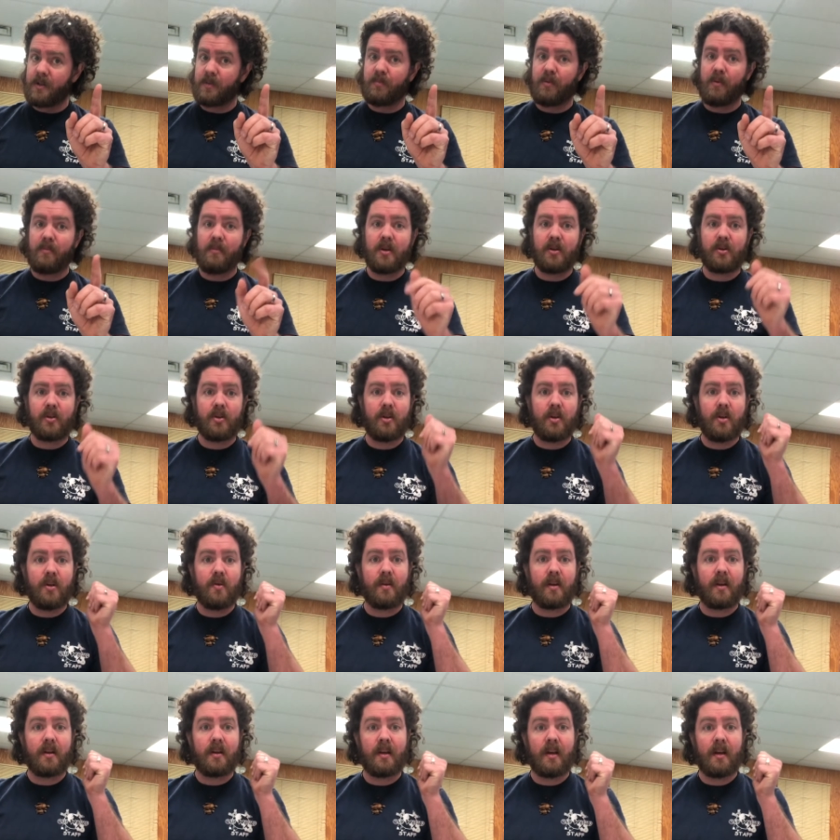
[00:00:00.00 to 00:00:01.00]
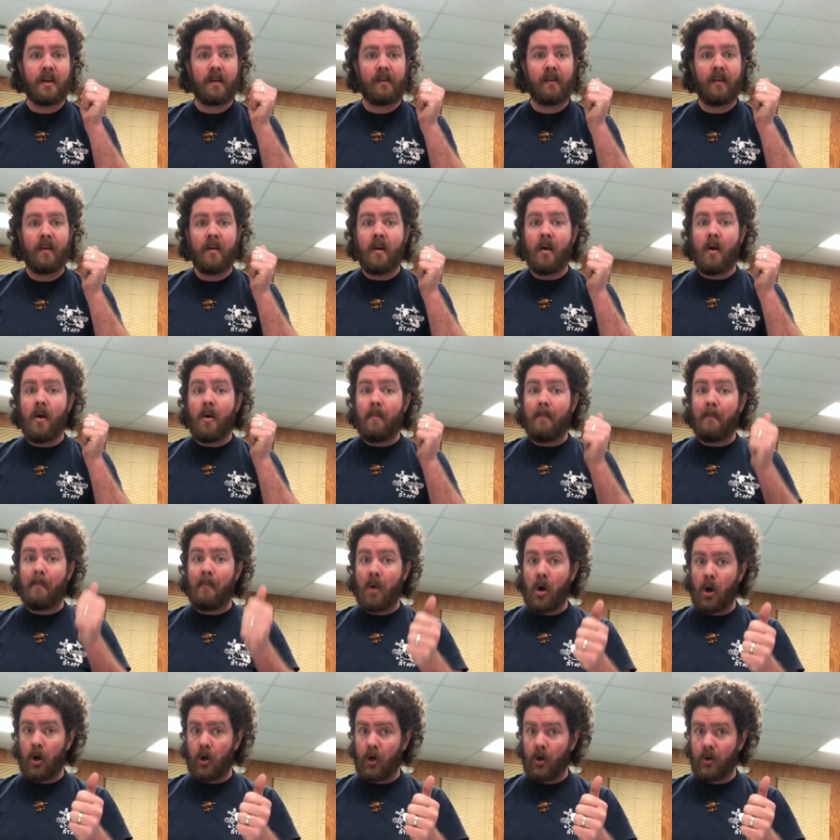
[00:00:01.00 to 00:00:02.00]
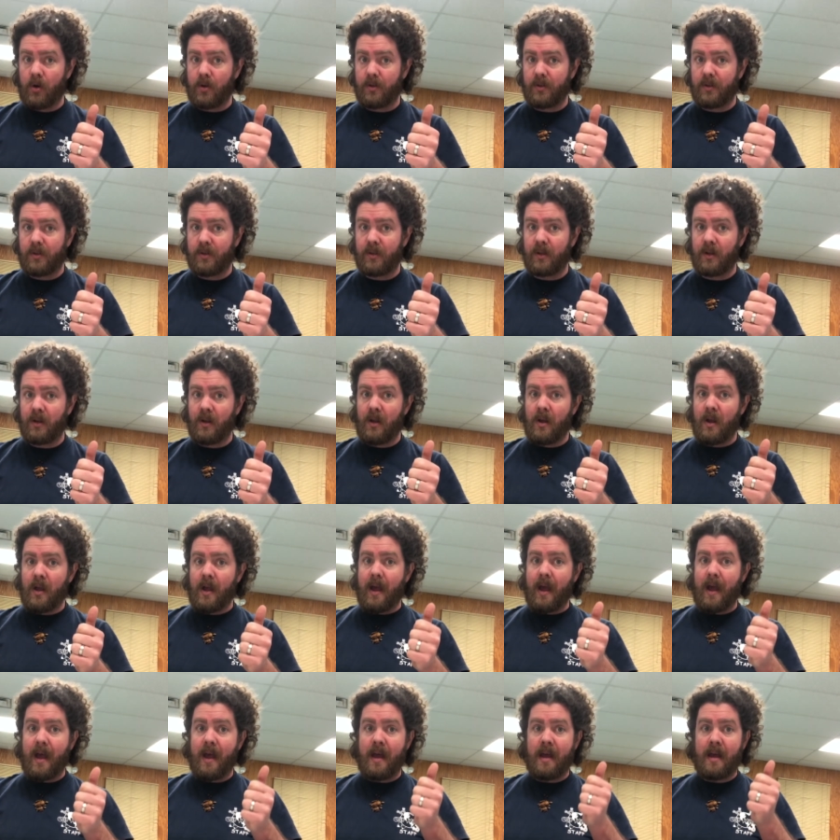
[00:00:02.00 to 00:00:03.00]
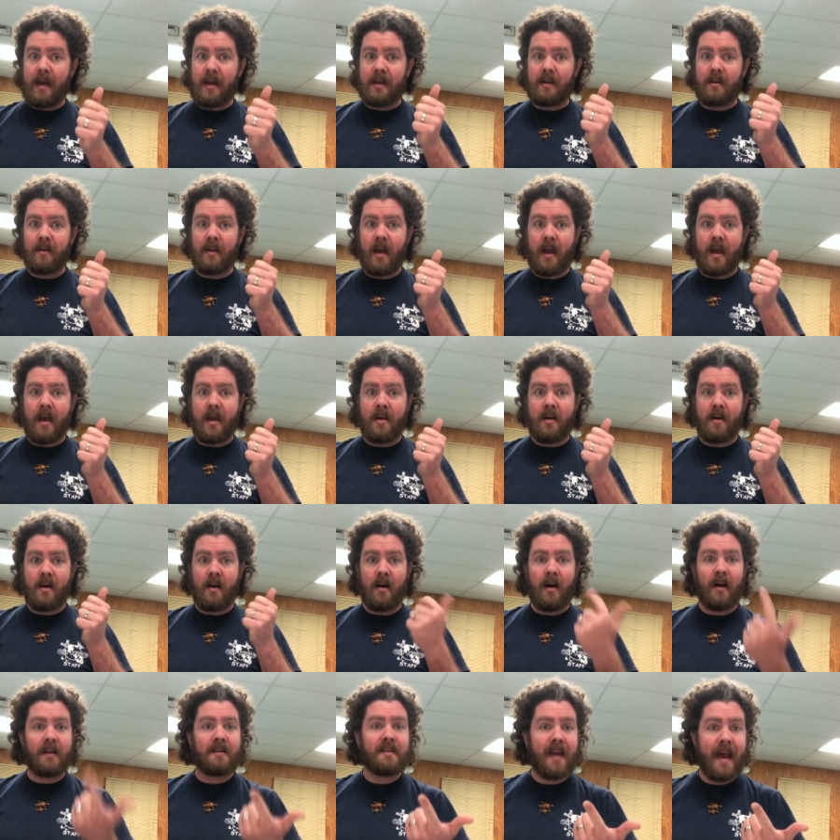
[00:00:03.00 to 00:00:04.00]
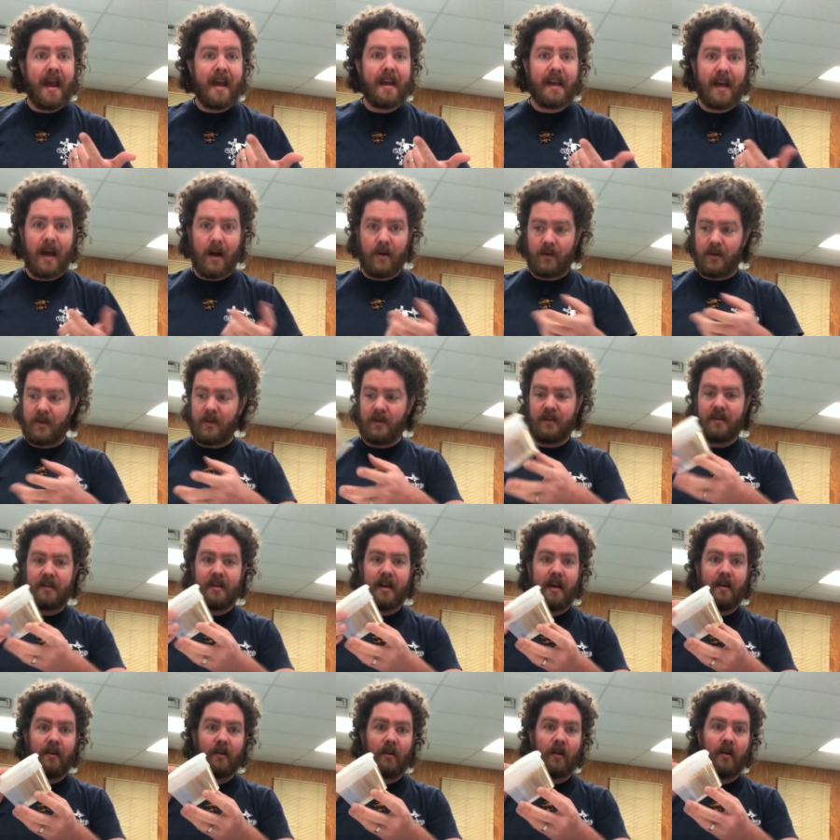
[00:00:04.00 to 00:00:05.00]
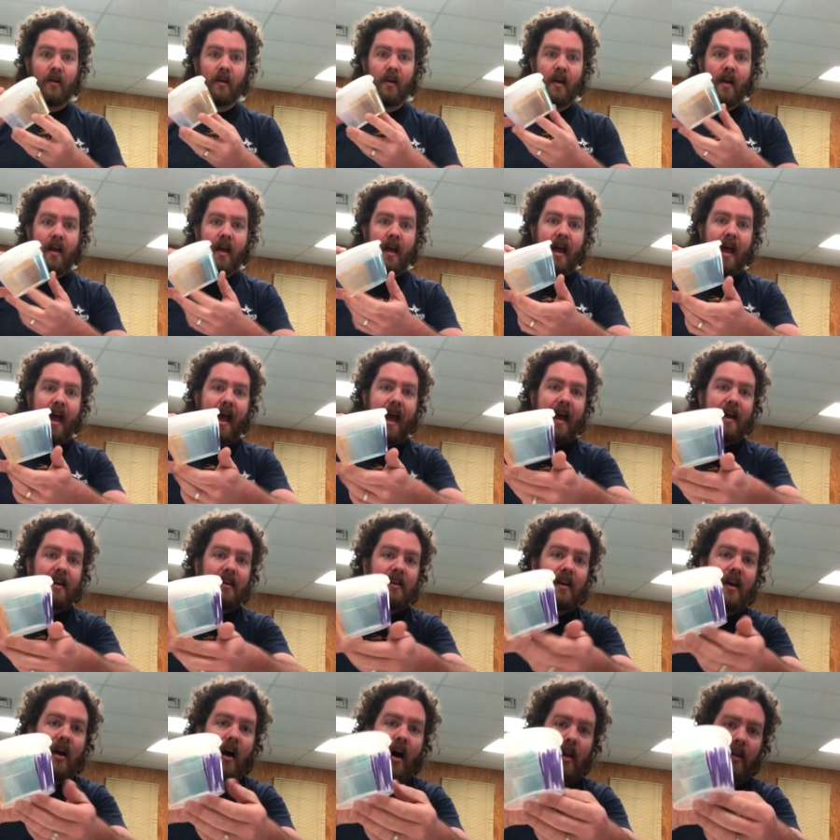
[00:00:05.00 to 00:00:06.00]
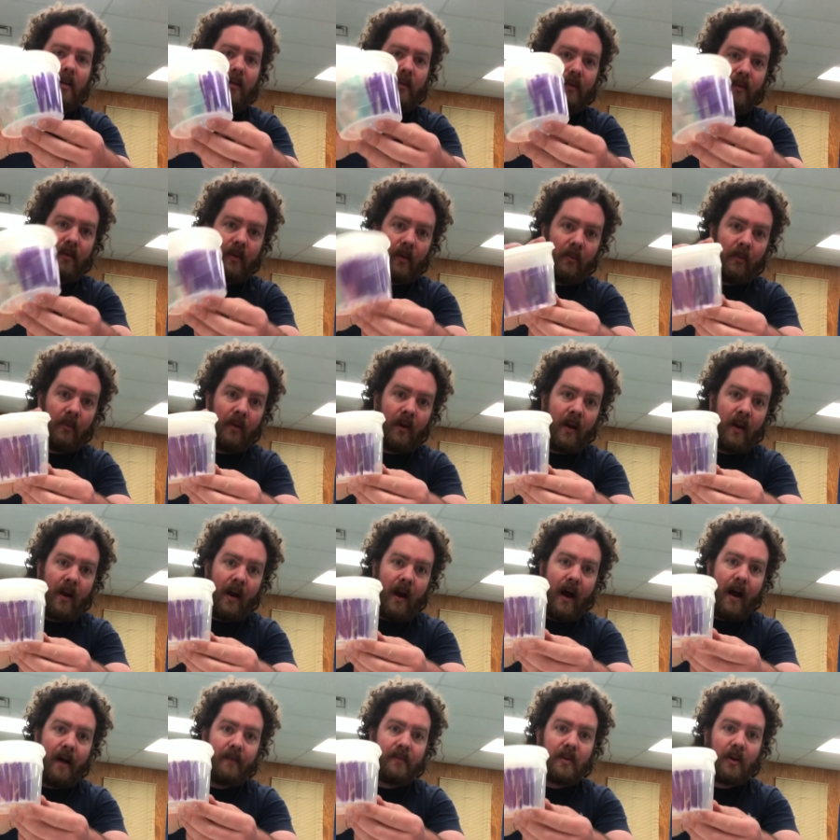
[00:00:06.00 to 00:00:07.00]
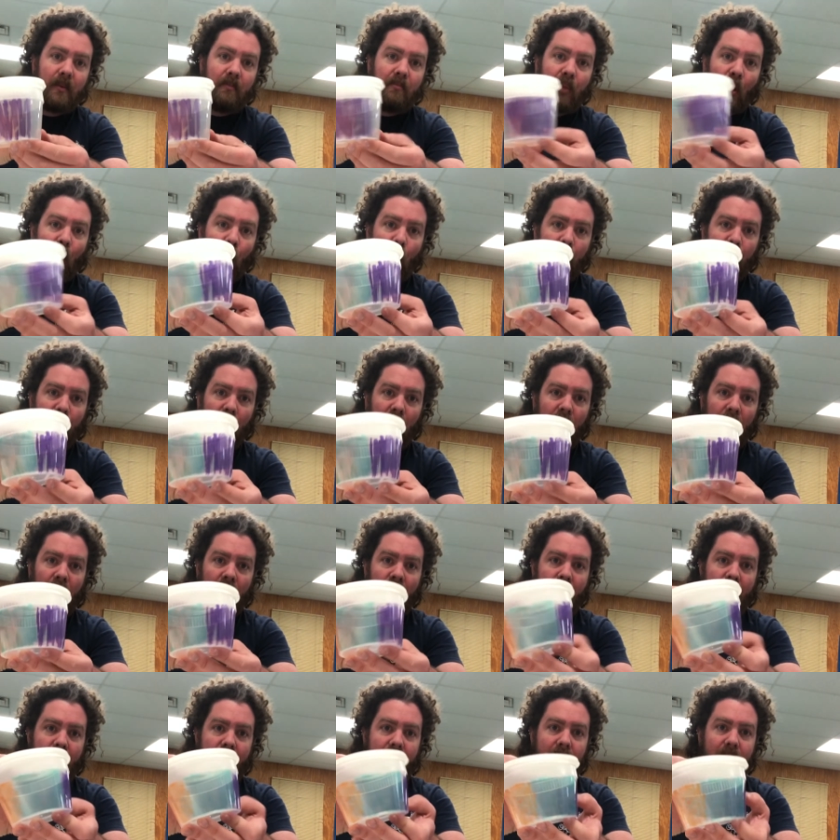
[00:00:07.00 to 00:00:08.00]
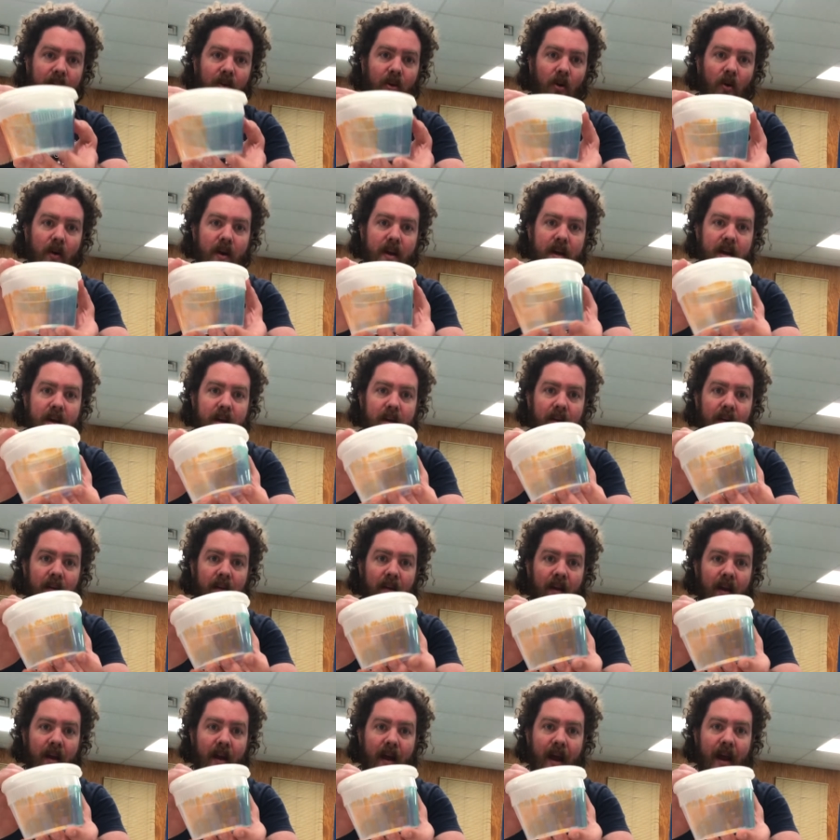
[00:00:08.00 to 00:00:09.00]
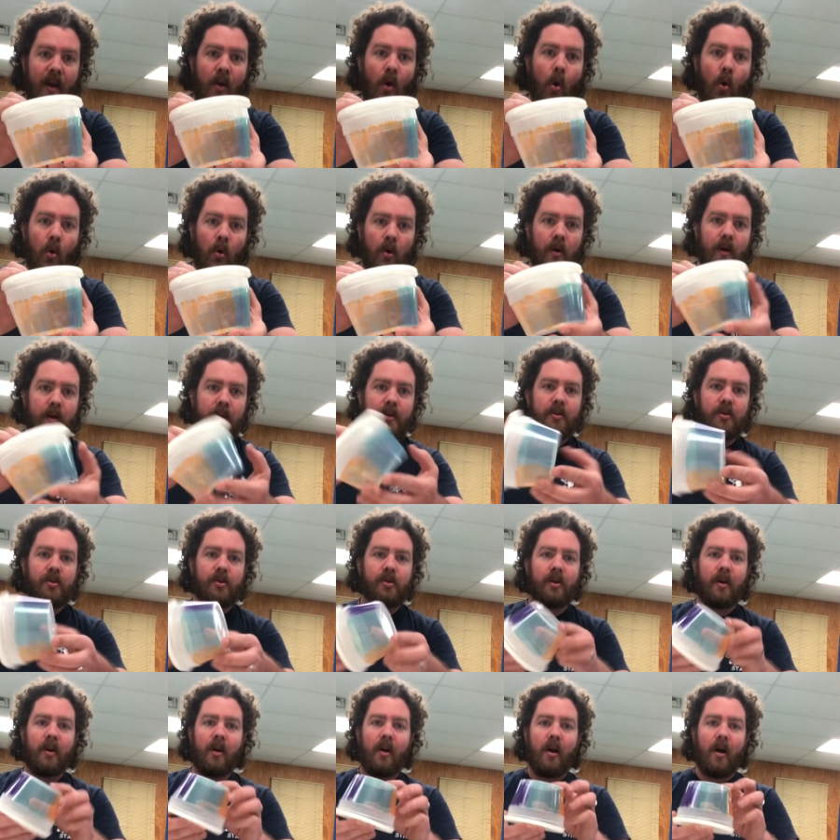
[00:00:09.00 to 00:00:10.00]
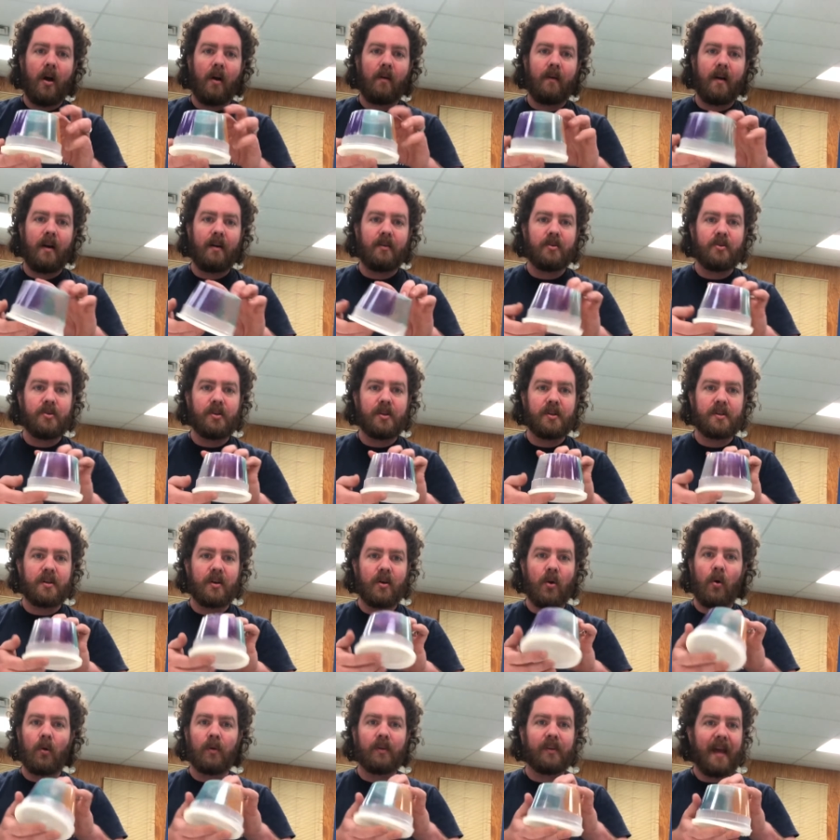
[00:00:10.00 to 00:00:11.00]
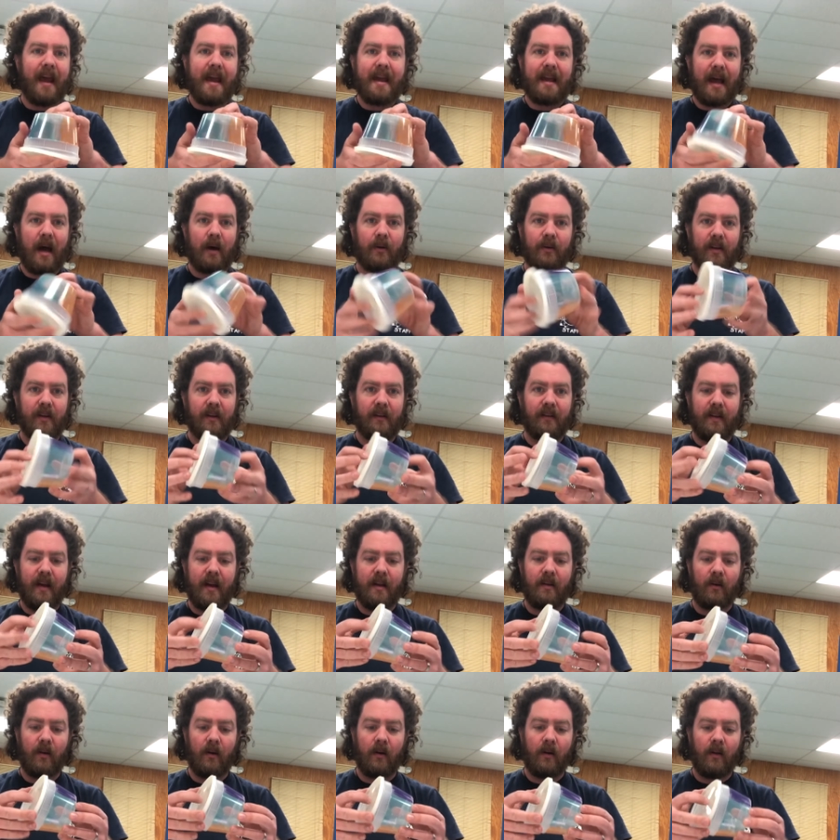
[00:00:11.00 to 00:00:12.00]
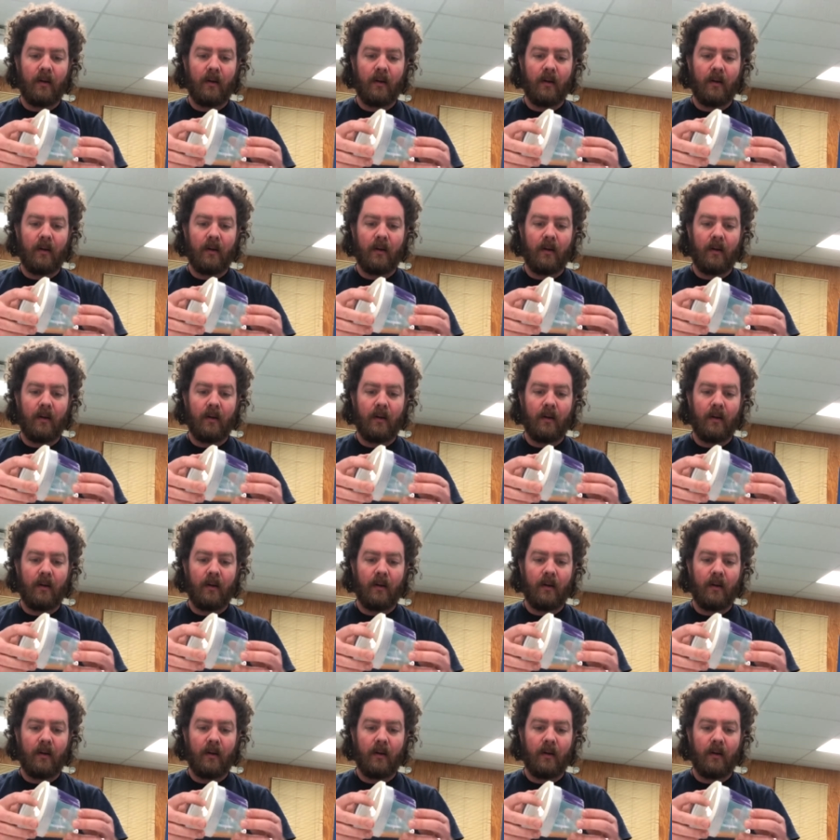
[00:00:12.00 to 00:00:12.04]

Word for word: permission, you can get markers and a takeout container and color them. I've done purple and green and orange around just an old takeout container.